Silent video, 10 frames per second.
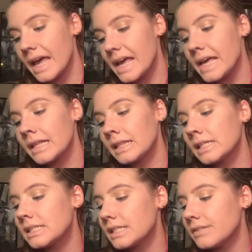a
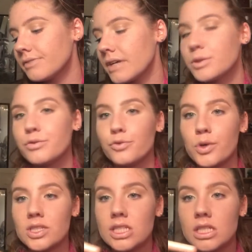Luxie
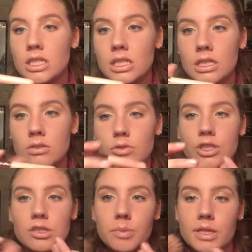524T,
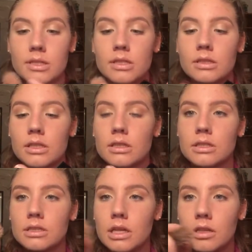which is basically
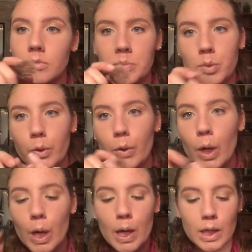this kind of
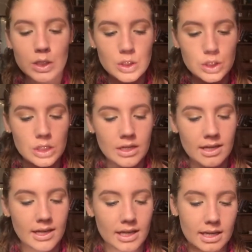brush,
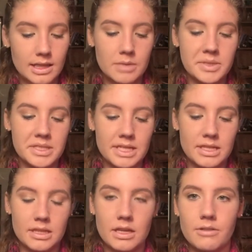and let me take
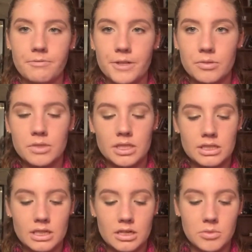a film
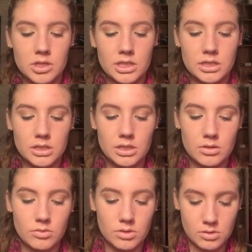does come on it,
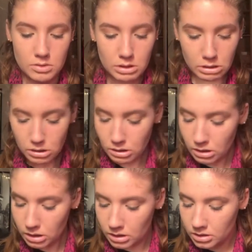so
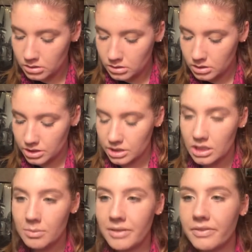just
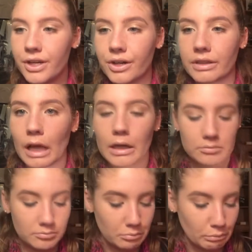dunk my finger in that.